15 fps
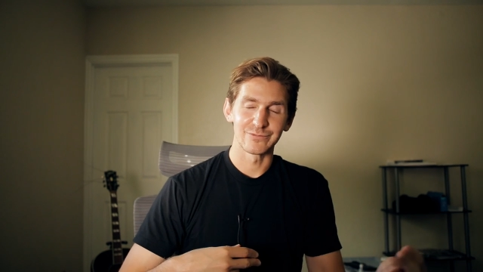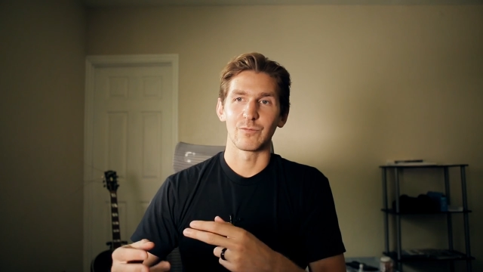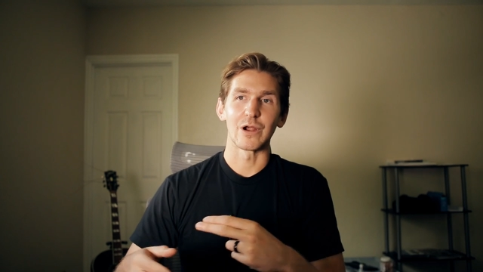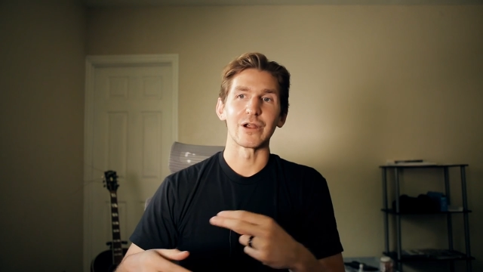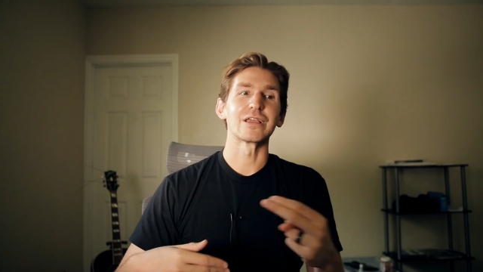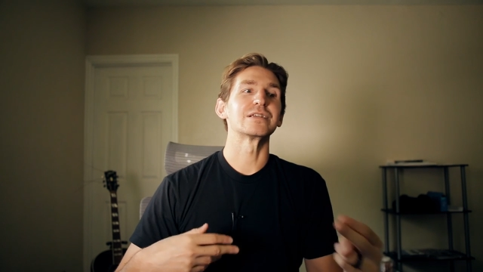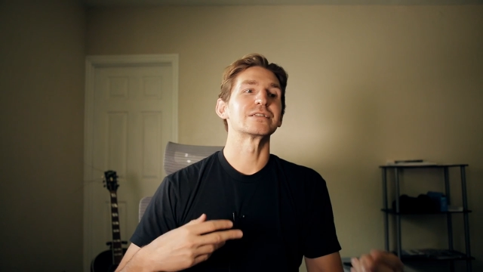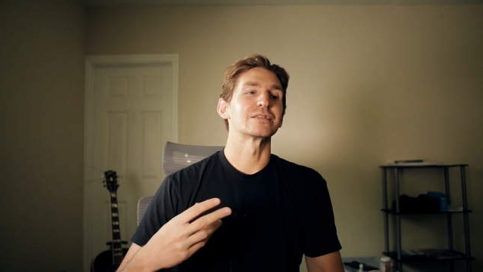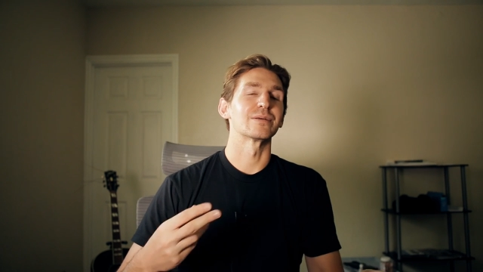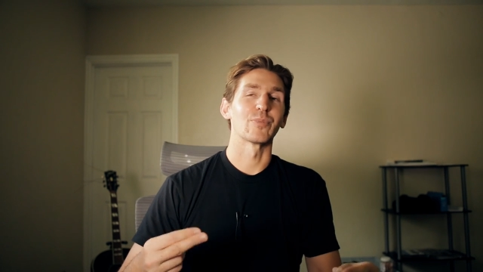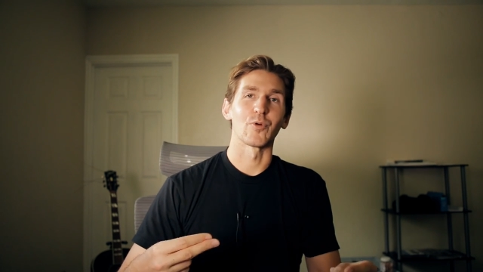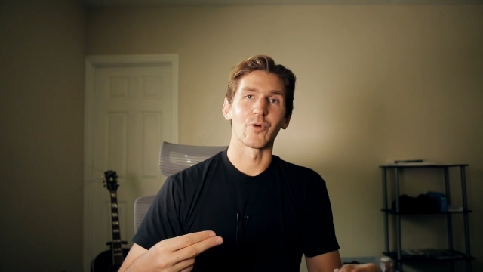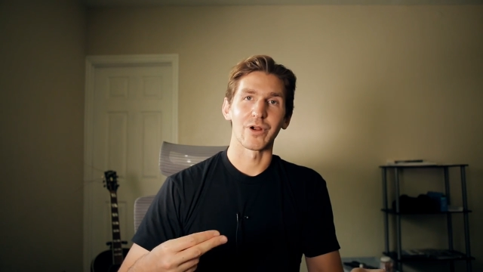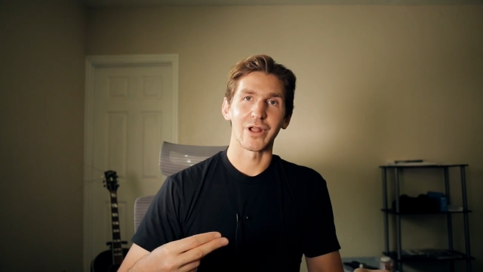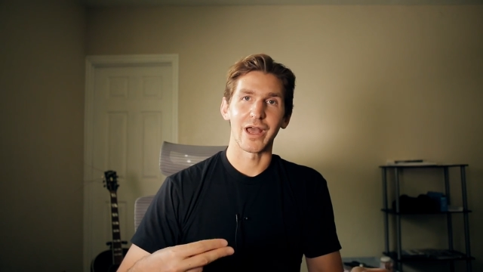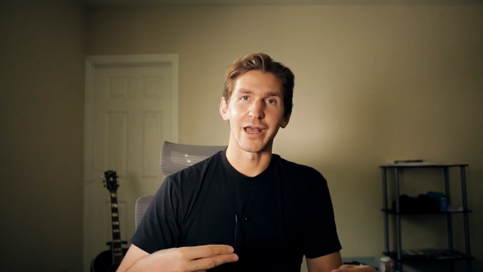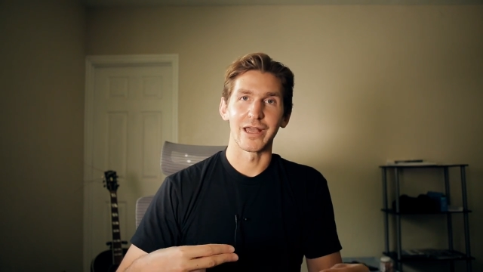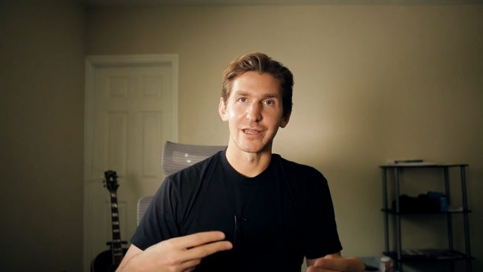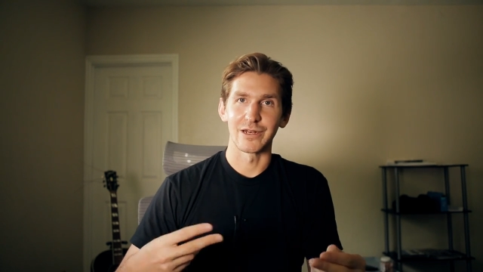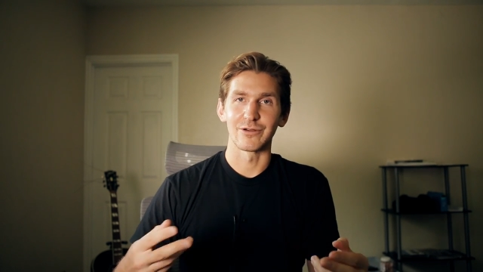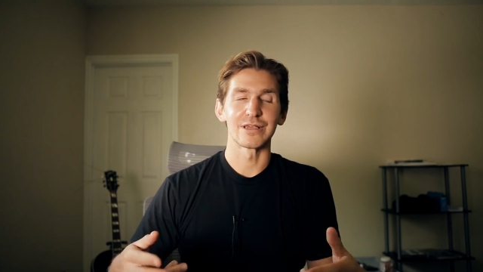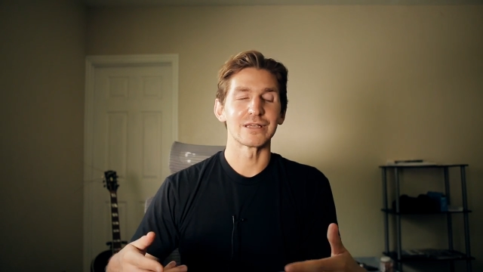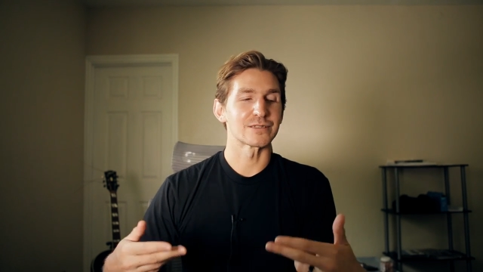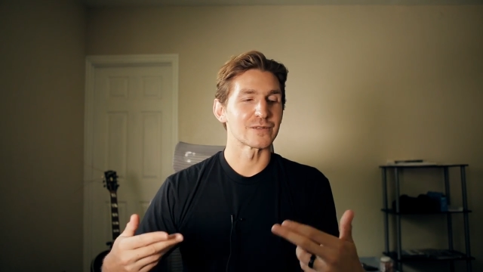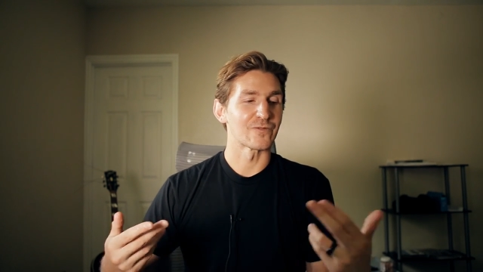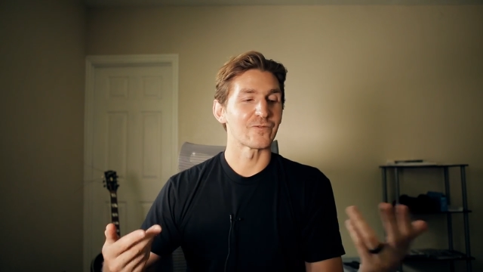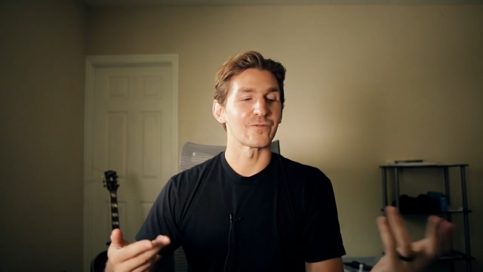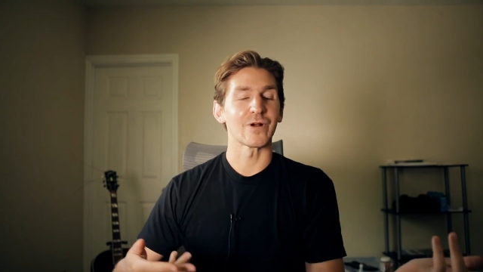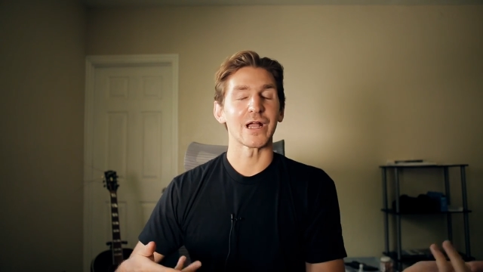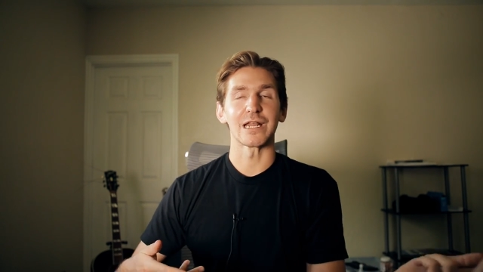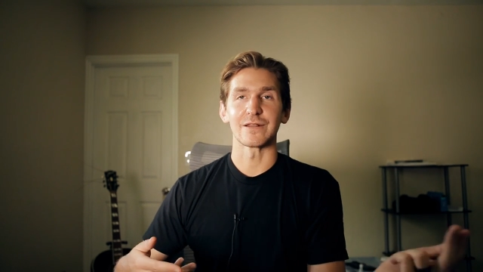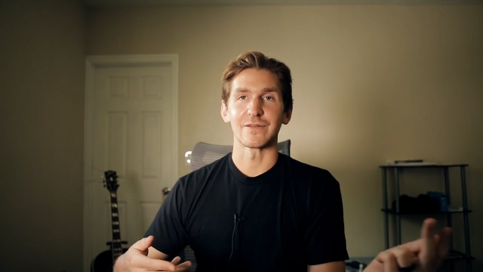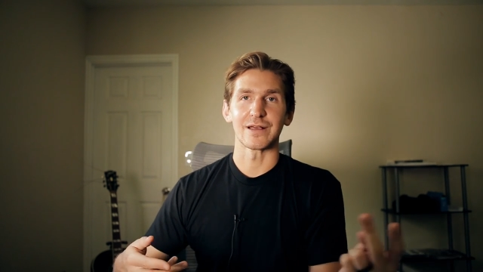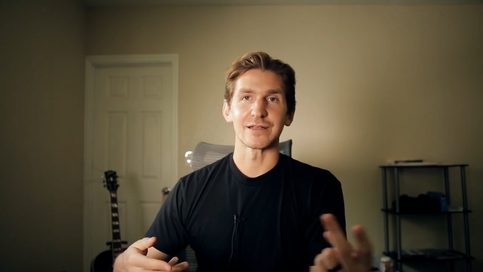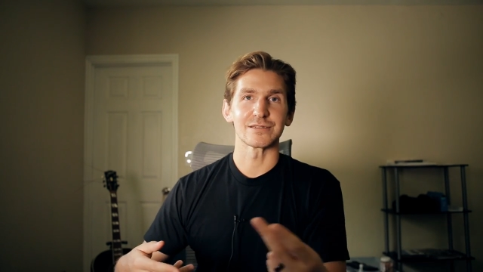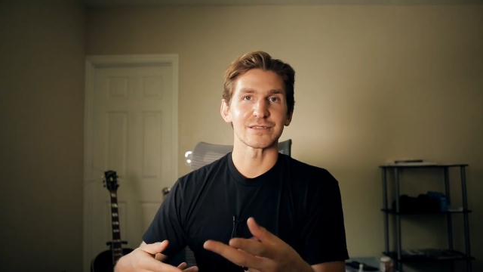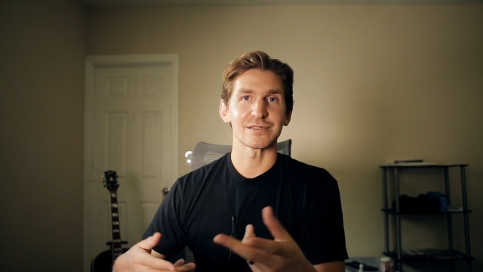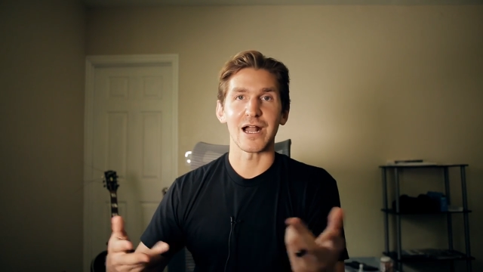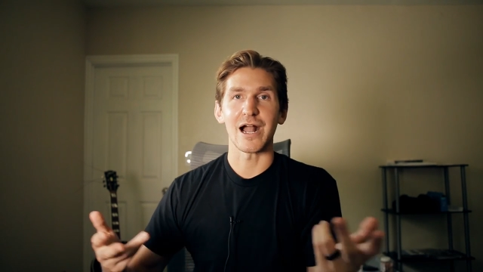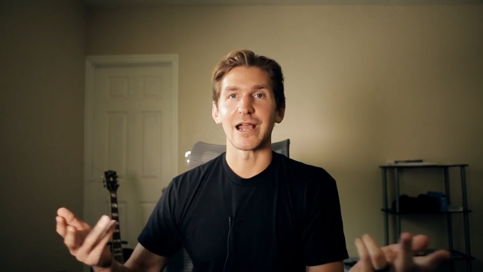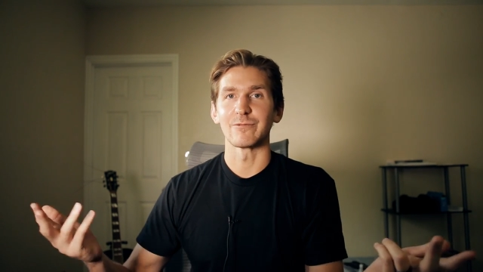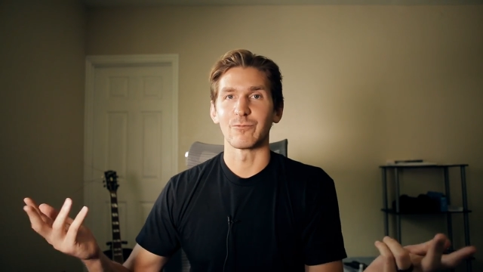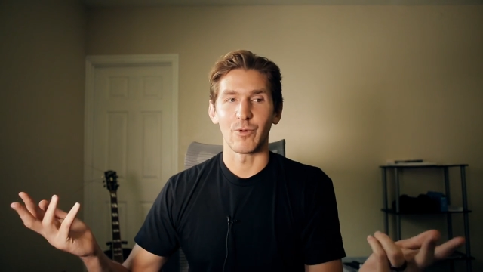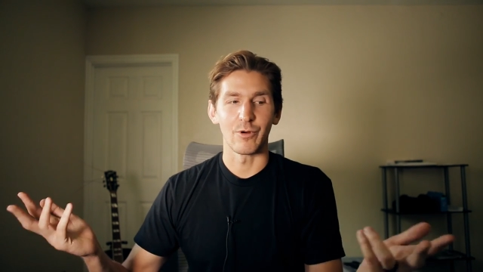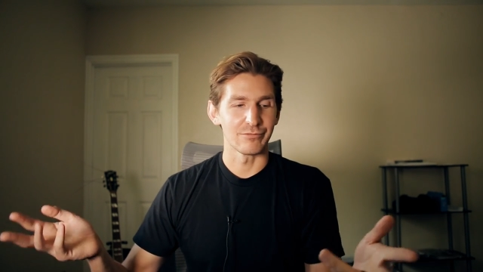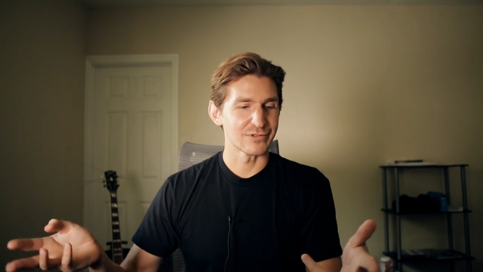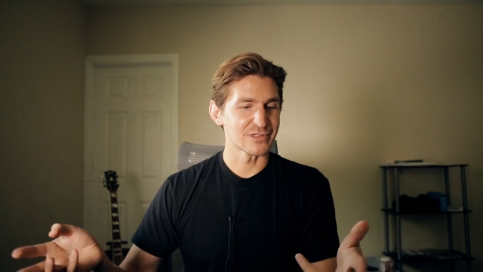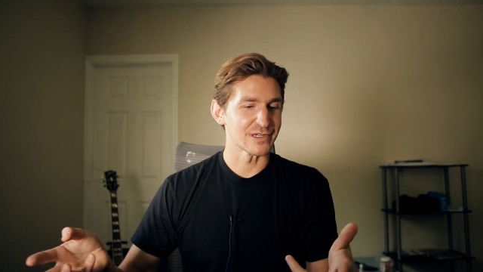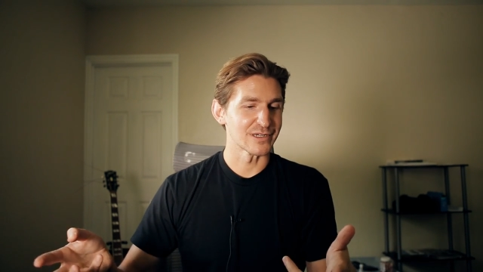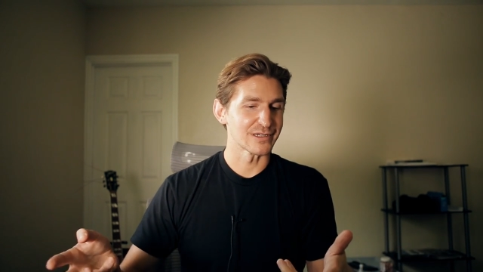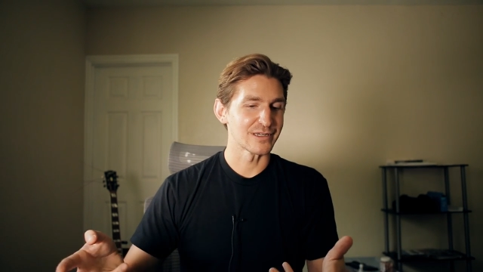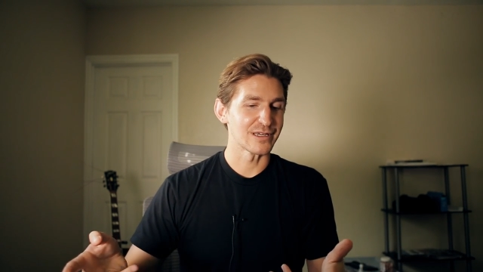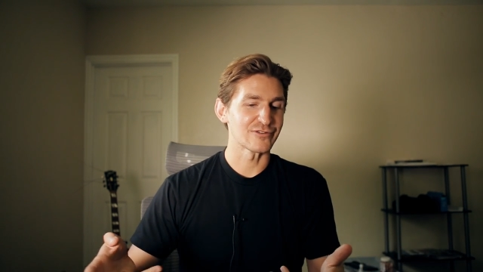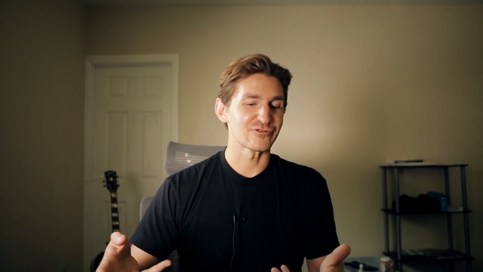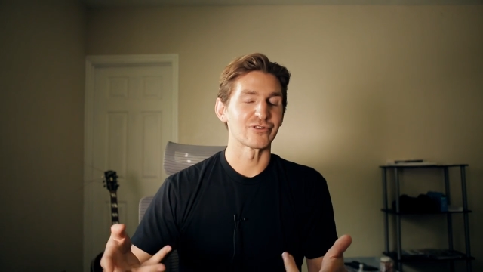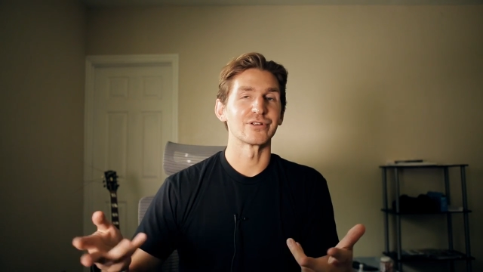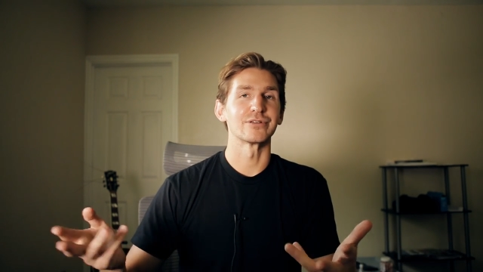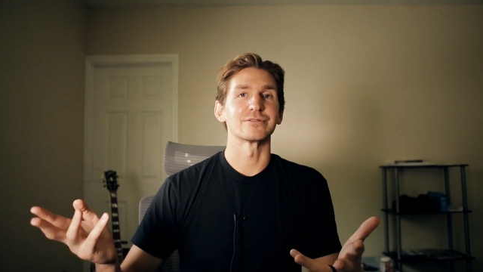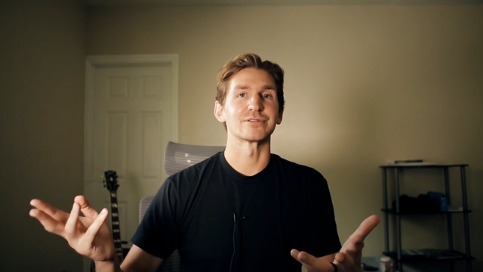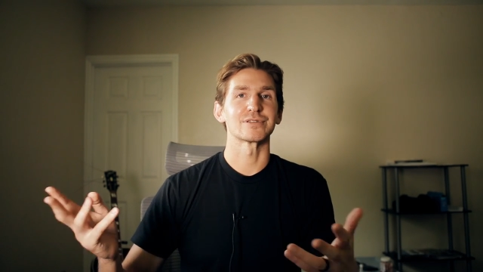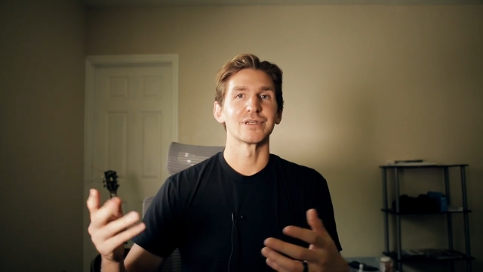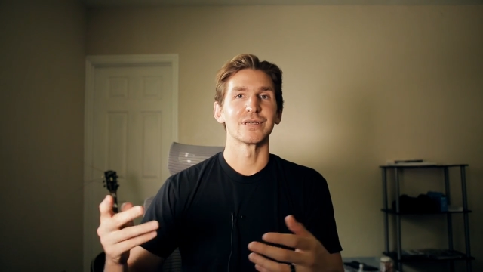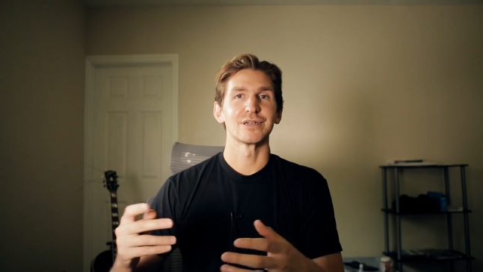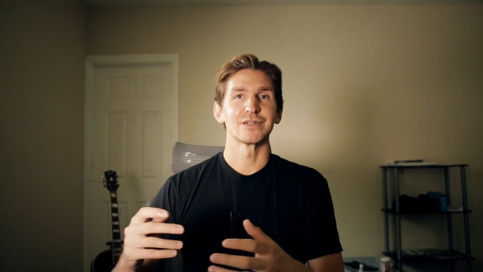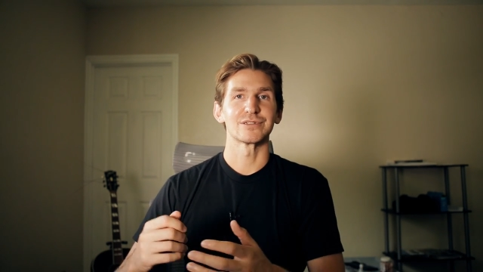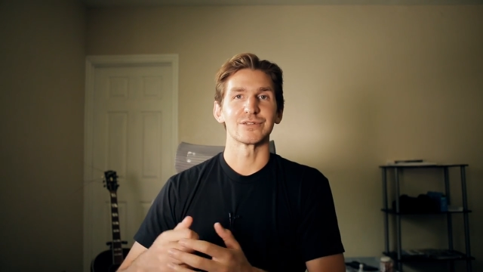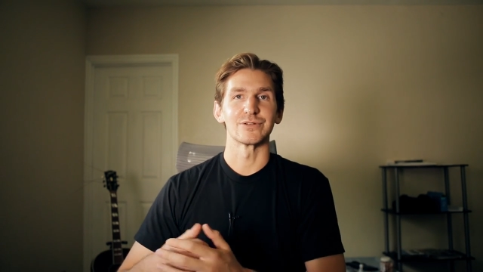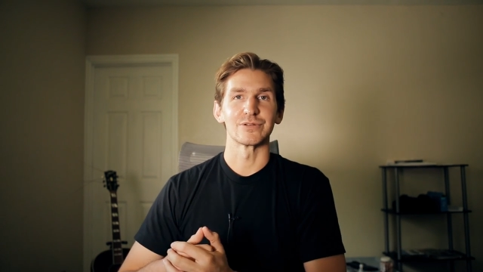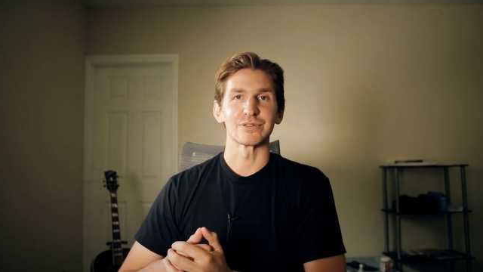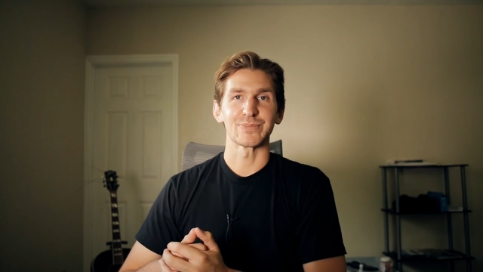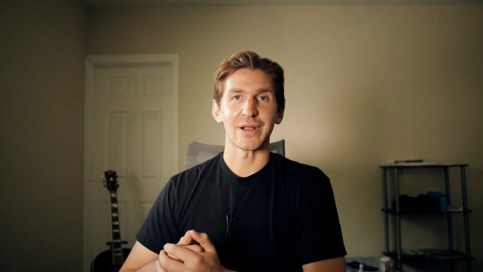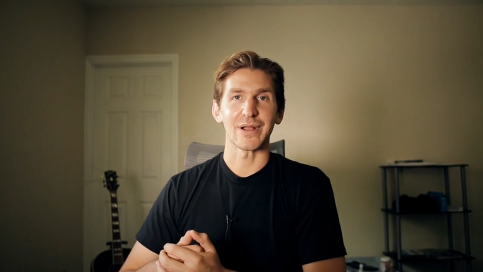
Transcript: where he's the poor guy, you know, he's the friend that Stein won't introduce to his